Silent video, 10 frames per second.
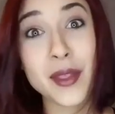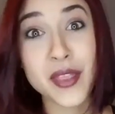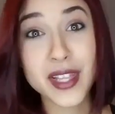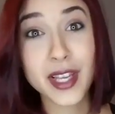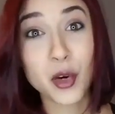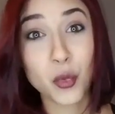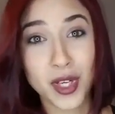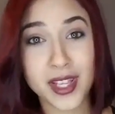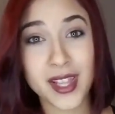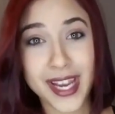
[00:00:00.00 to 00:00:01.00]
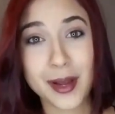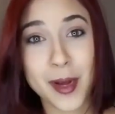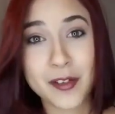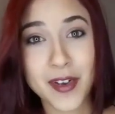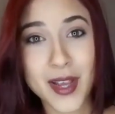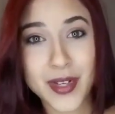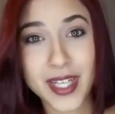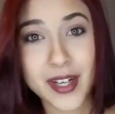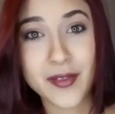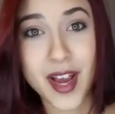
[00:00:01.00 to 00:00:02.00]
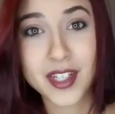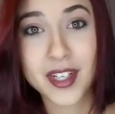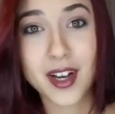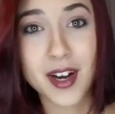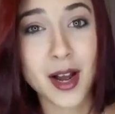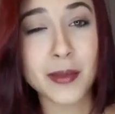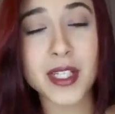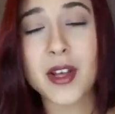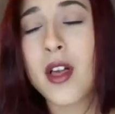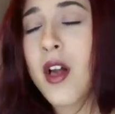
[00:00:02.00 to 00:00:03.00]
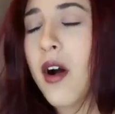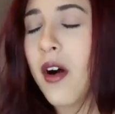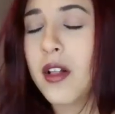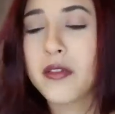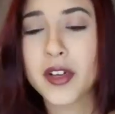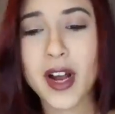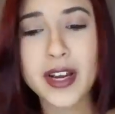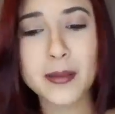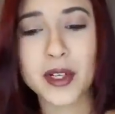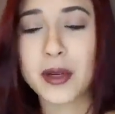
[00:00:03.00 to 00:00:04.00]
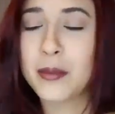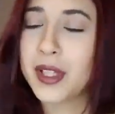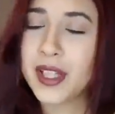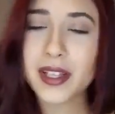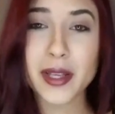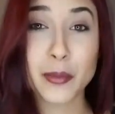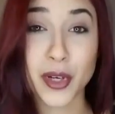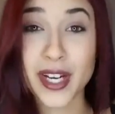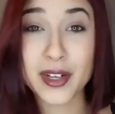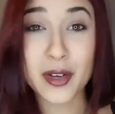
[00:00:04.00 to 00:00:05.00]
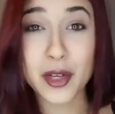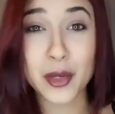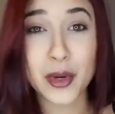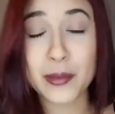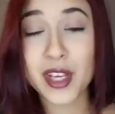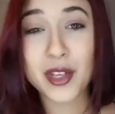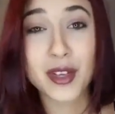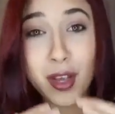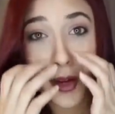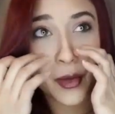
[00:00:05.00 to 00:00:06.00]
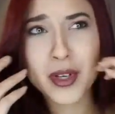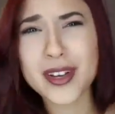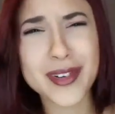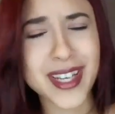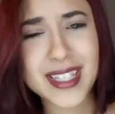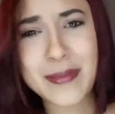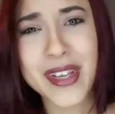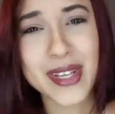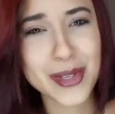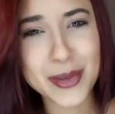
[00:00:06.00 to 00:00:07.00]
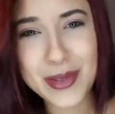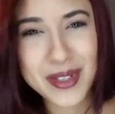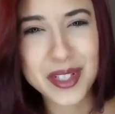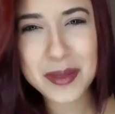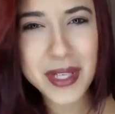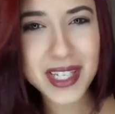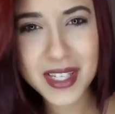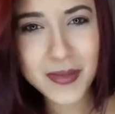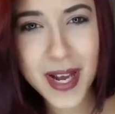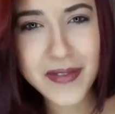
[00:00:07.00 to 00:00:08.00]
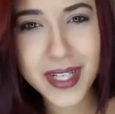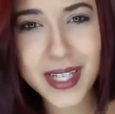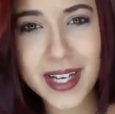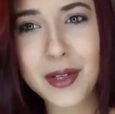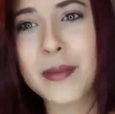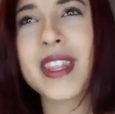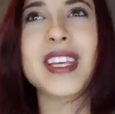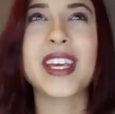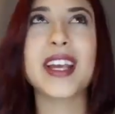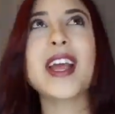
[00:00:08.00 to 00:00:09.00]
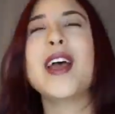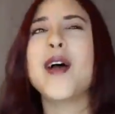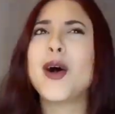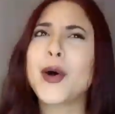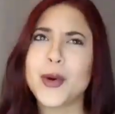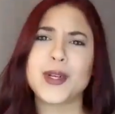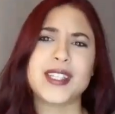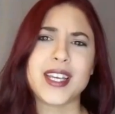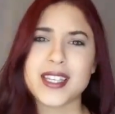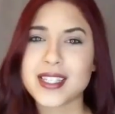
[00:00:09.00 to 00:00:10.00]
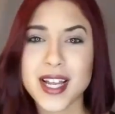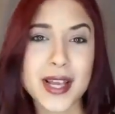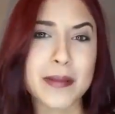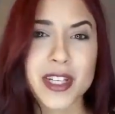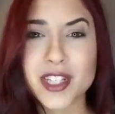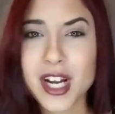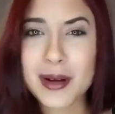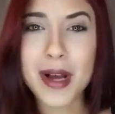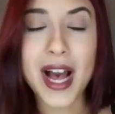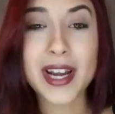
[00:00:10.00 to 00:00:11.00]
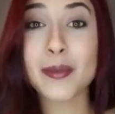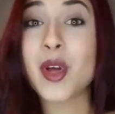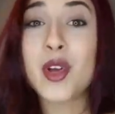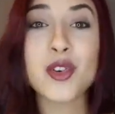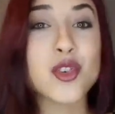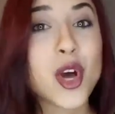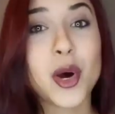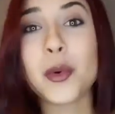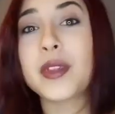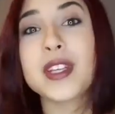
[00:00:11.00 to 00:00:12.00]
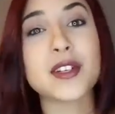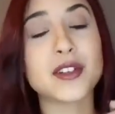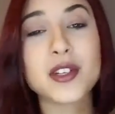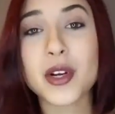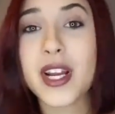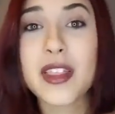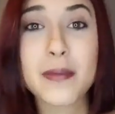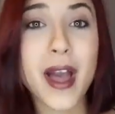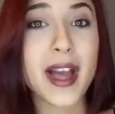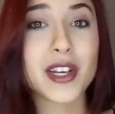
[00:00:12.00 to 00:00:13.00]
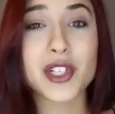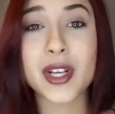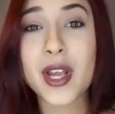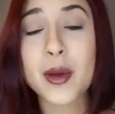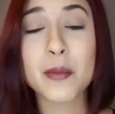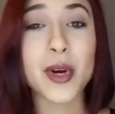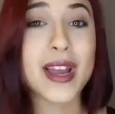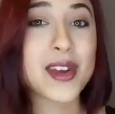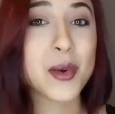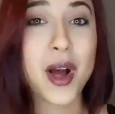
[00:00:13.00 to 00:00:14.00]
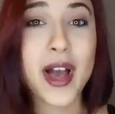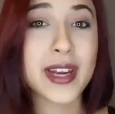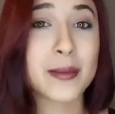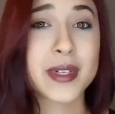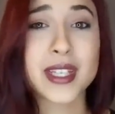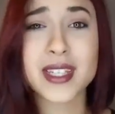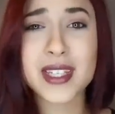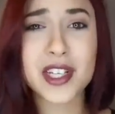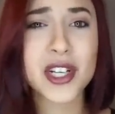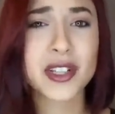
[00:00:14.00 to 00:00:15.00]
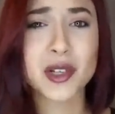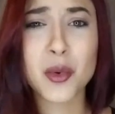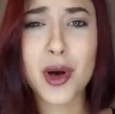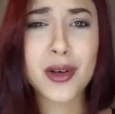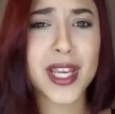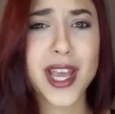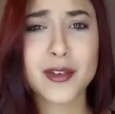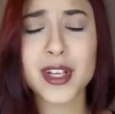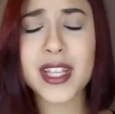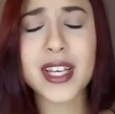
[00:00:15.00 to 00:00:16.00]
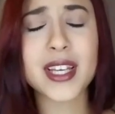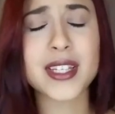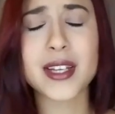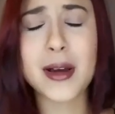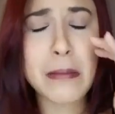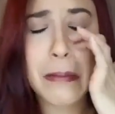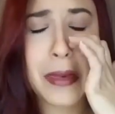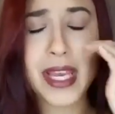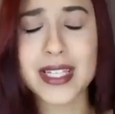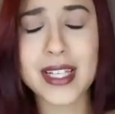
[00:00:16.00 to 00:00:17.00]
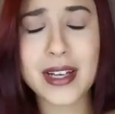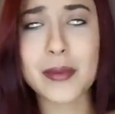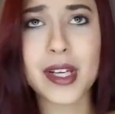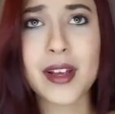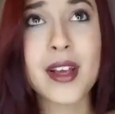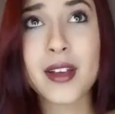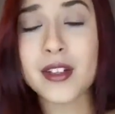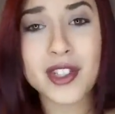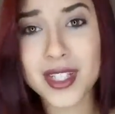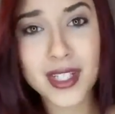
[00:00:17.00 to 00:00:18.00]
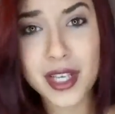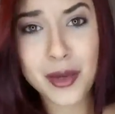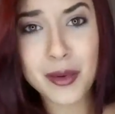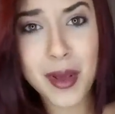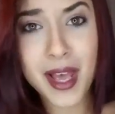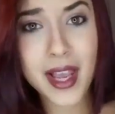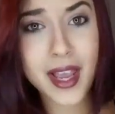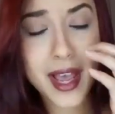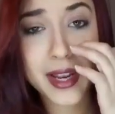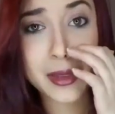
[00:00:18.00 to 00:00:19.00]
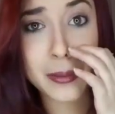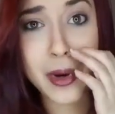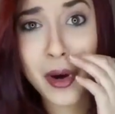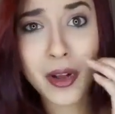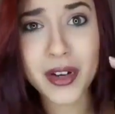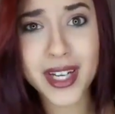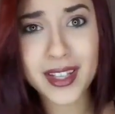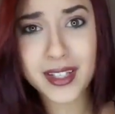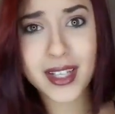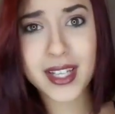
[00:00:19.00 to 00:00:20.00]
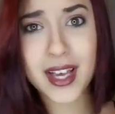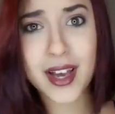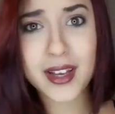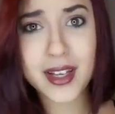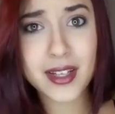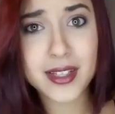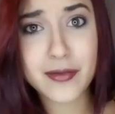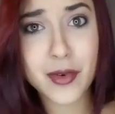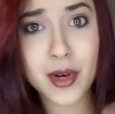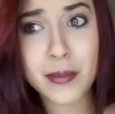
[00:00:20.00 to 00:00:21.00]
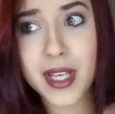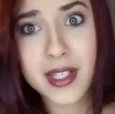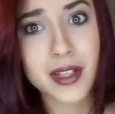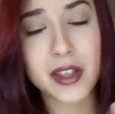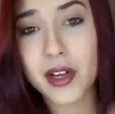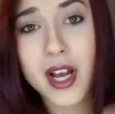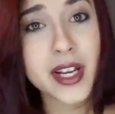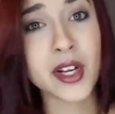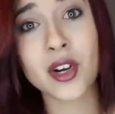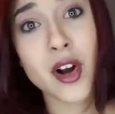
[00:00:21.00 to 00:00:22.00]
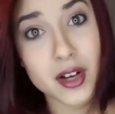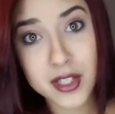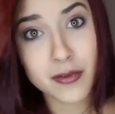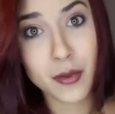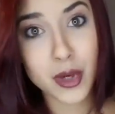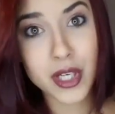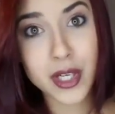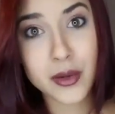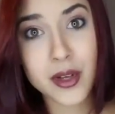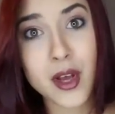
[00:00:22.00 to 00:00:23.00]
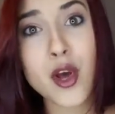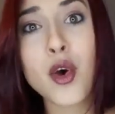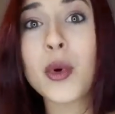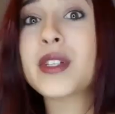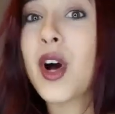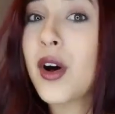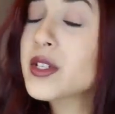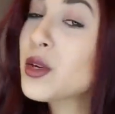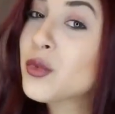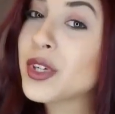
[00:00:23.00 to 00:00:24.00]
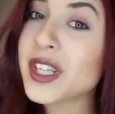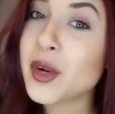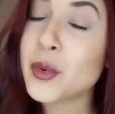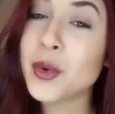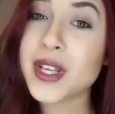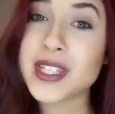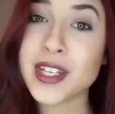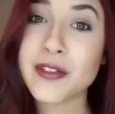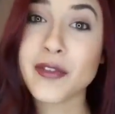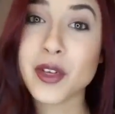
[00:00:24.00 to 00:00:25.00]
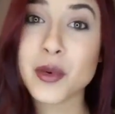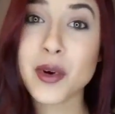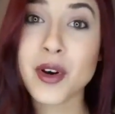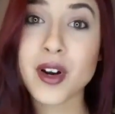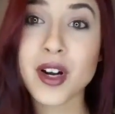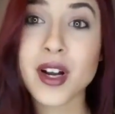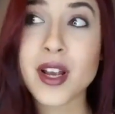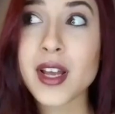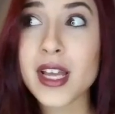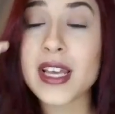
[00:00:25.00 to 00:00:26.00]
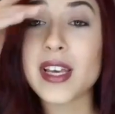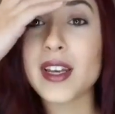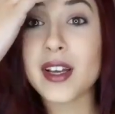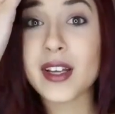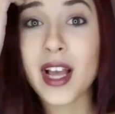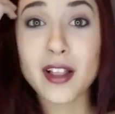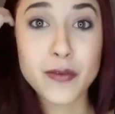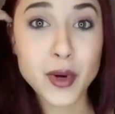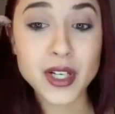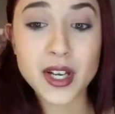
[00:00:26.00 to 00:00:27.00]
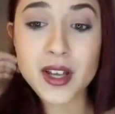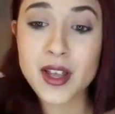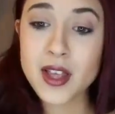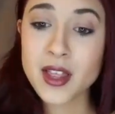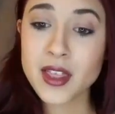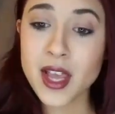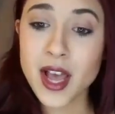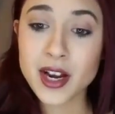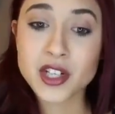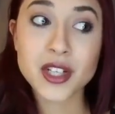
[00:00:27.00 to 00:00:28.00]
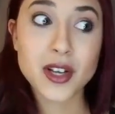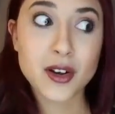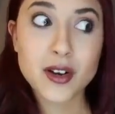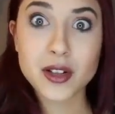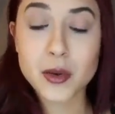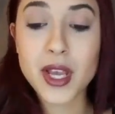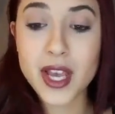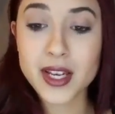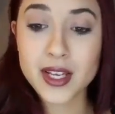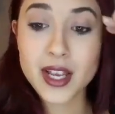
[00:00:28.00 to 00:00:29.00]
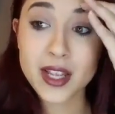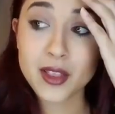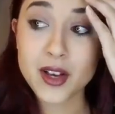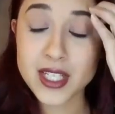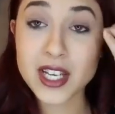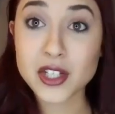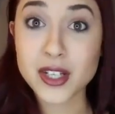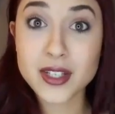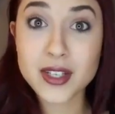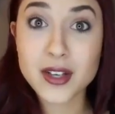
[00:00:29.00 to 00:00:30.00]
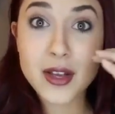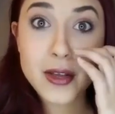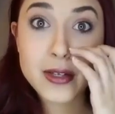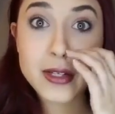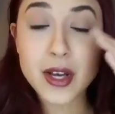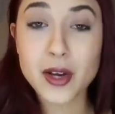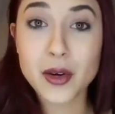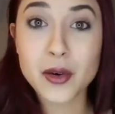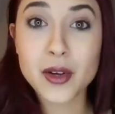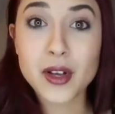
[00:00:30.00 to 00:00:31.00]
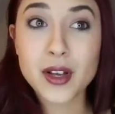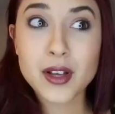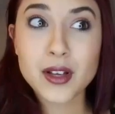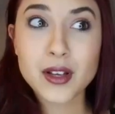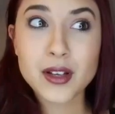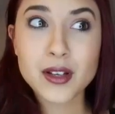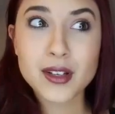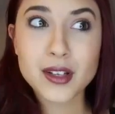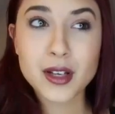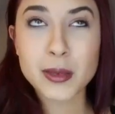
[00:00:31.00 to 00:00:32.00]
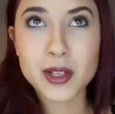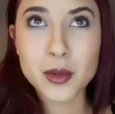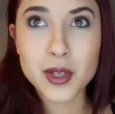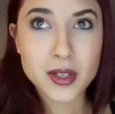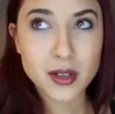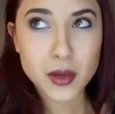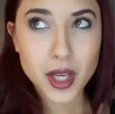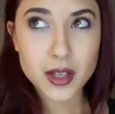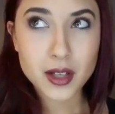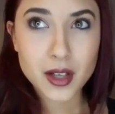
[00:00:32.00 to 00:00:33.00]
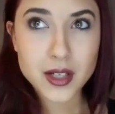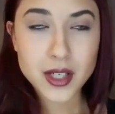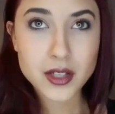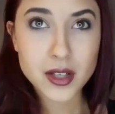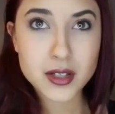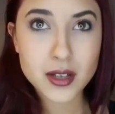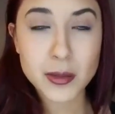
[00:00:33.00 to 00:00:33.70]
Now, the thing that I really like about five nine nine fashion dot com is all of their items are completely brand new. I mean, you'll never get something used. Just because it's five ninety-nine, don't be thinking, oh, it's a consignment shop item. No, these are straight out of the packaging, brand new items. The stitching, the quality, everything is amazing. I mean, just like you would pay at the mall or anything like that, except for basically they're cutting your costs for you. What's also really cool is if you are in California, they actually are located in Los Angeles. So, I mean, who isn't located in Los Angeles?